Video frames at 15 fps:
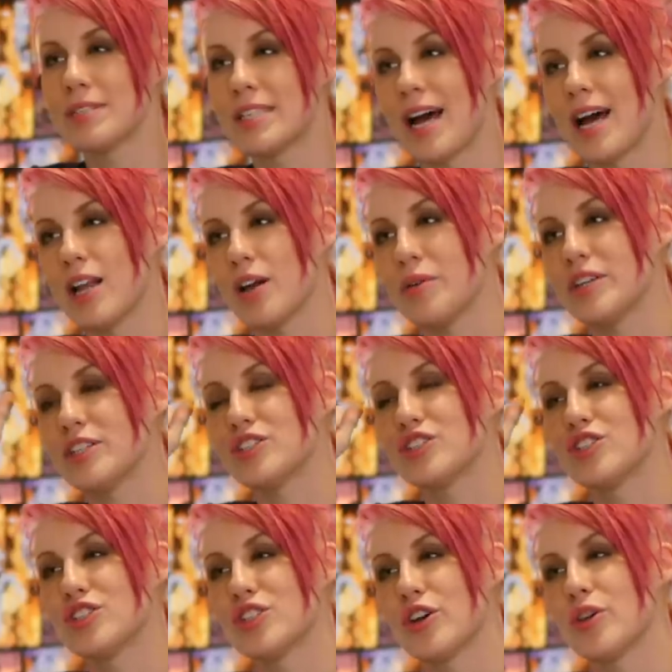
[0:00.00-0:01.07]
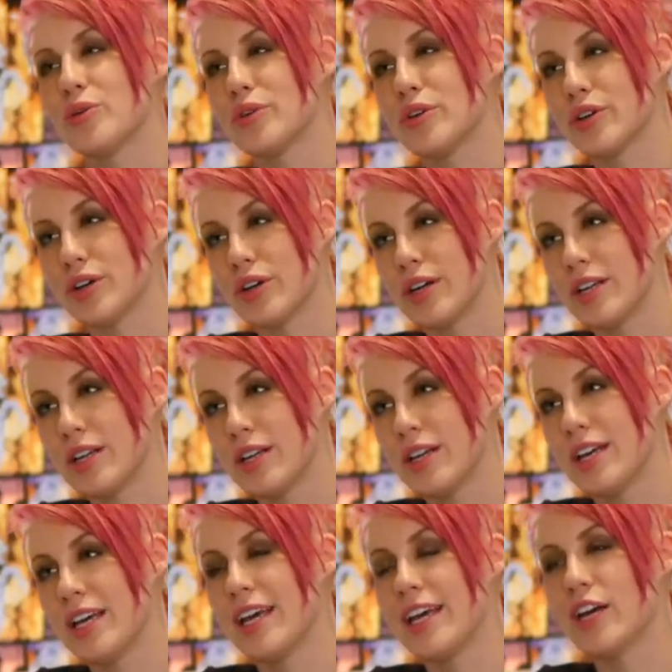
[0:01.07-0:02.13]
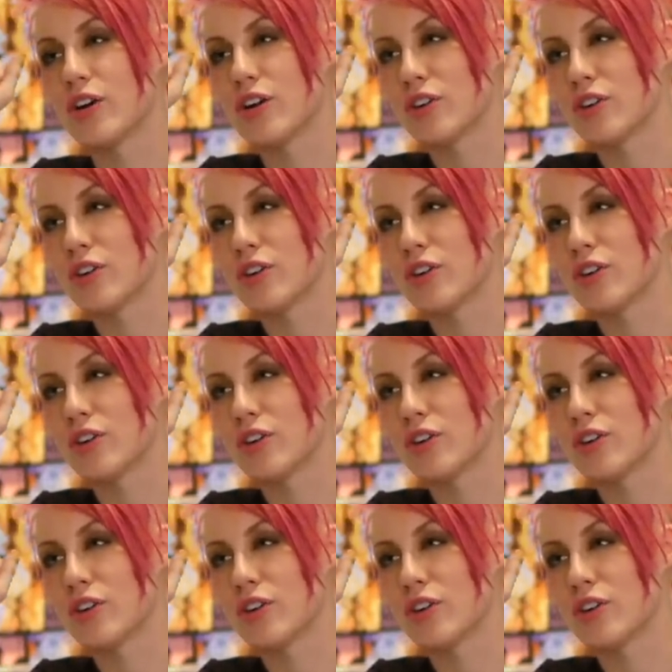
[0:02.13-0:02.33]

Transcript: Mentallo is so good, it